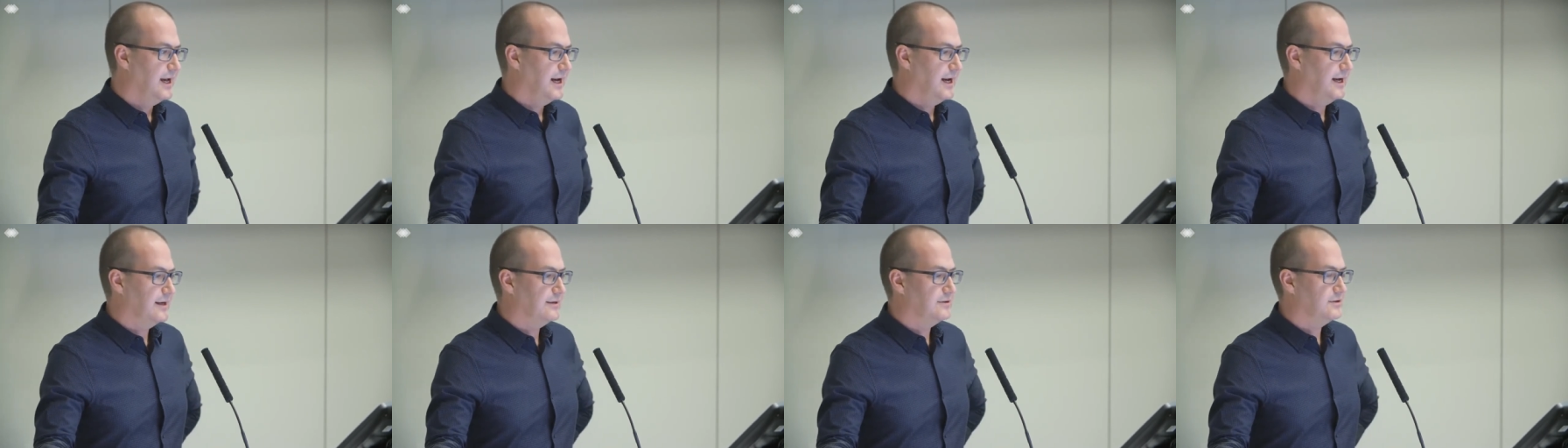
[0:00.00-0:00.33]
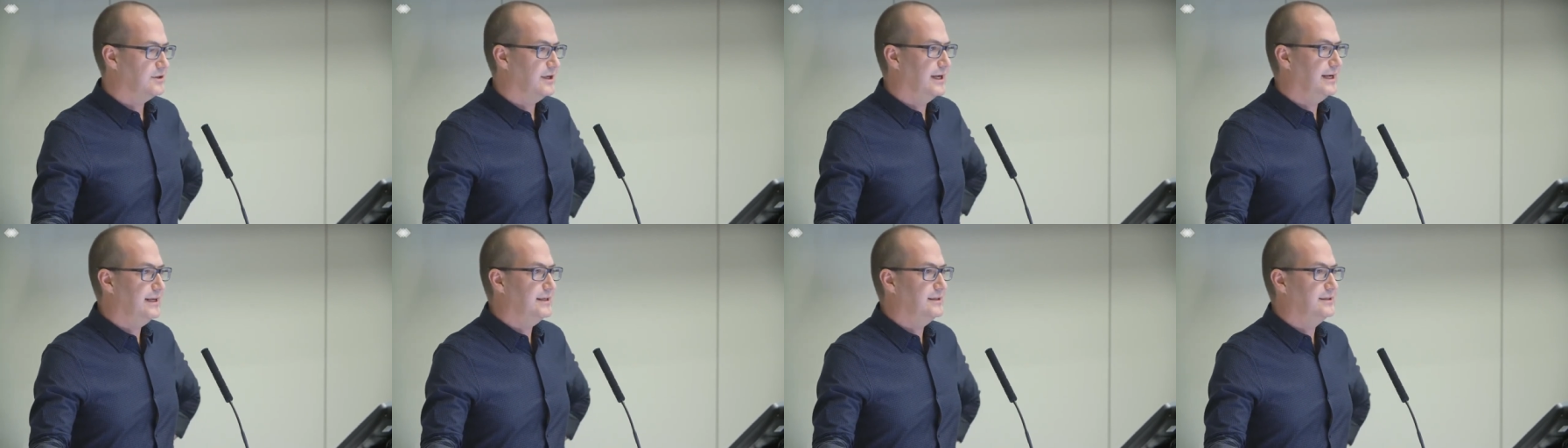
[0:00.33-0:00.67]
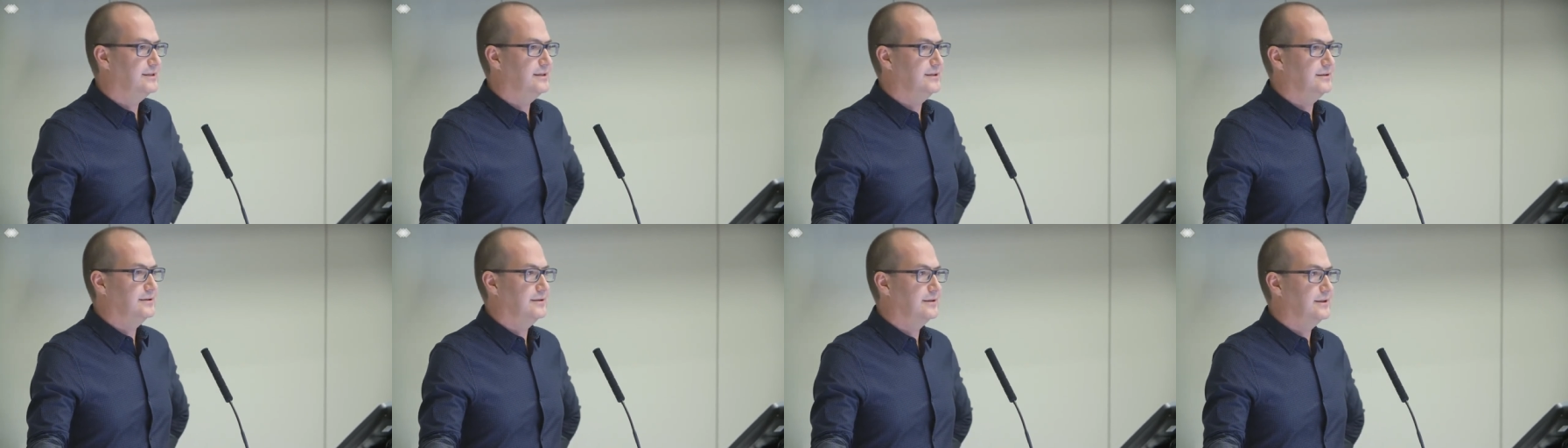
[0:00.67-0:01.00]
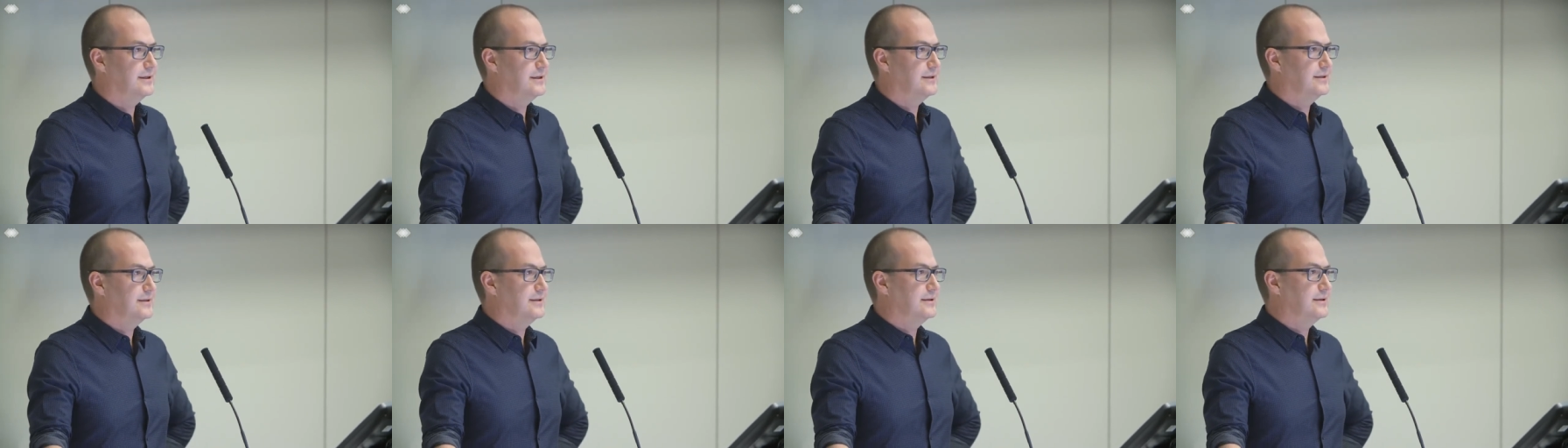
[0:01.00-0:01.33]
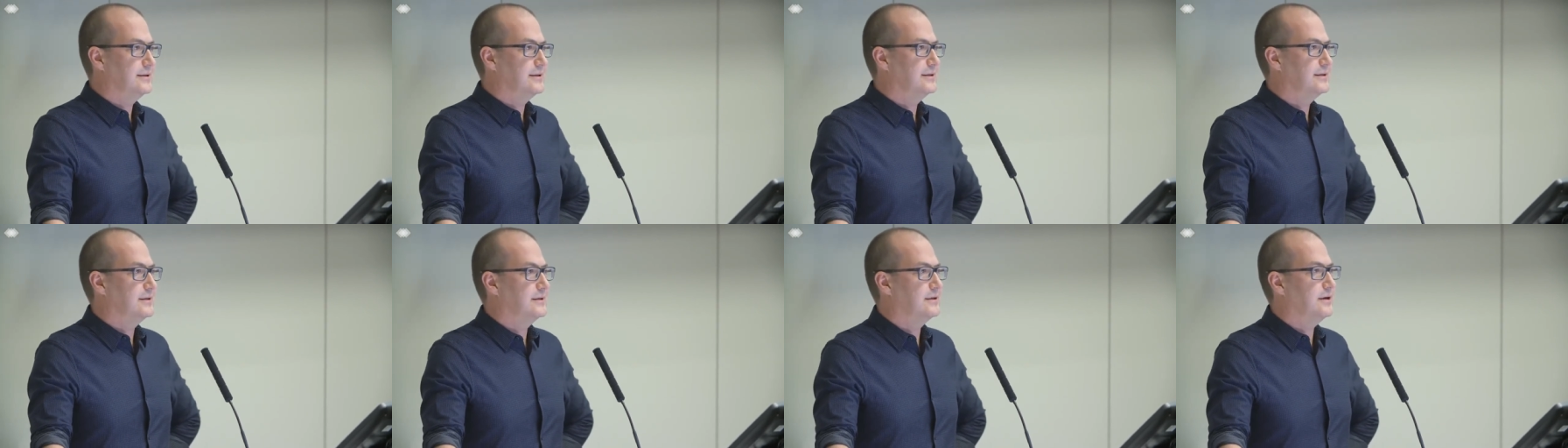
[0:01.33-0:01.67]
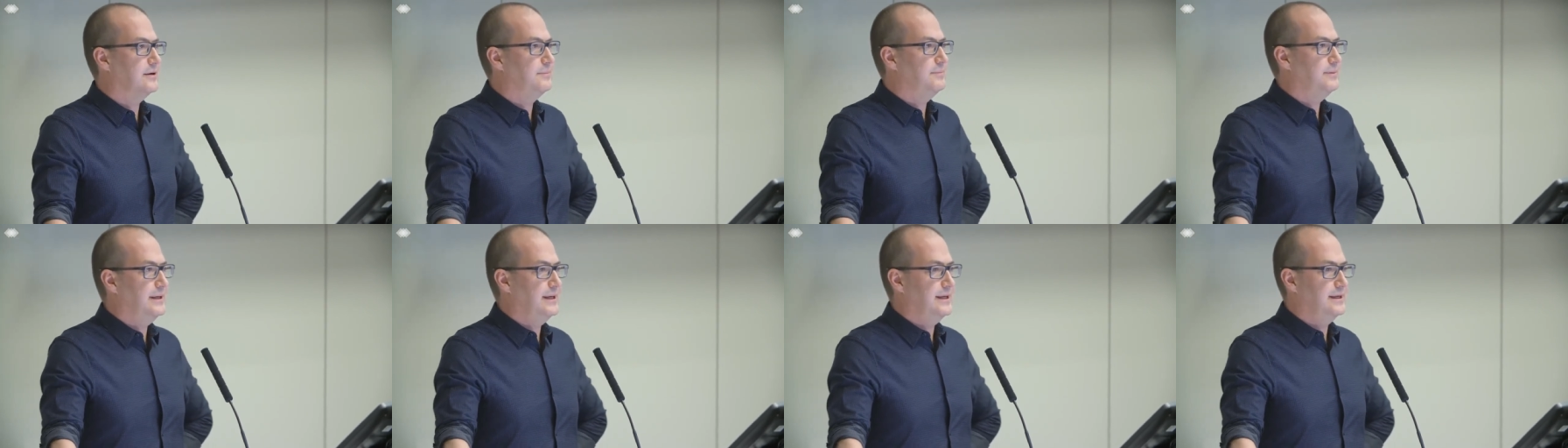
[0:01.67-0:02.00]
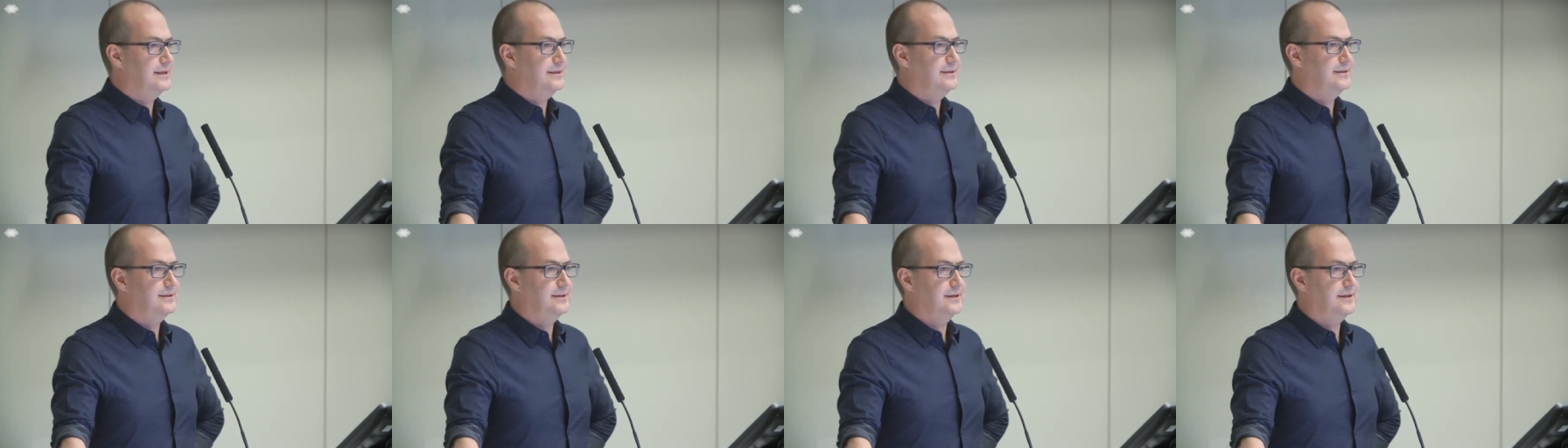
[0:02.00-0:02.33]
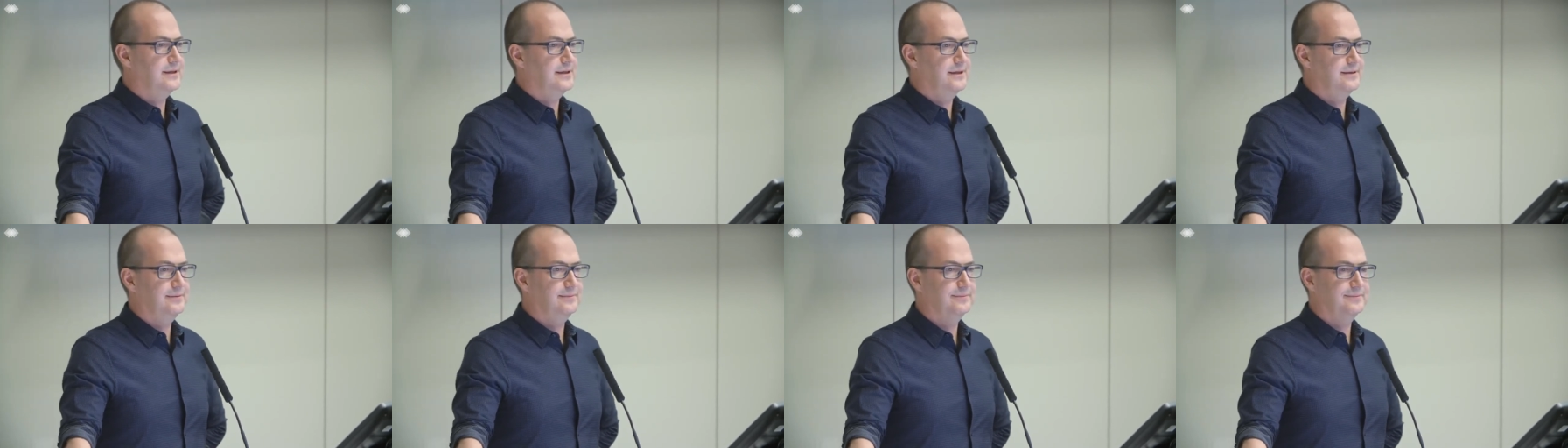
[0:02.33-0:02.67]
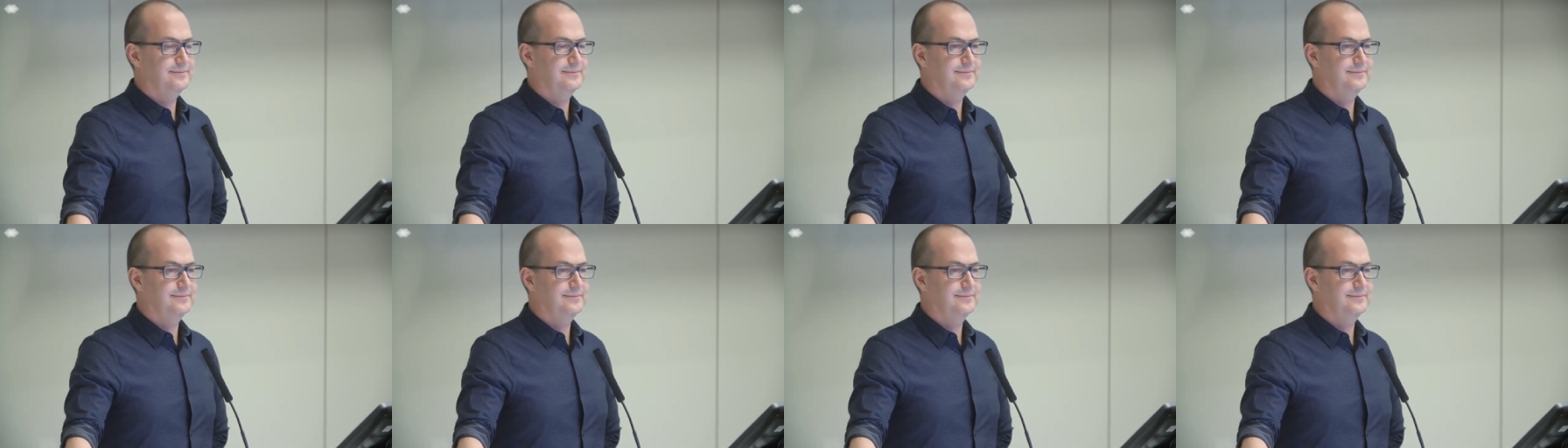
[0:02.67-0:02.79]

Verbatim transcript: I tried to copy his uh,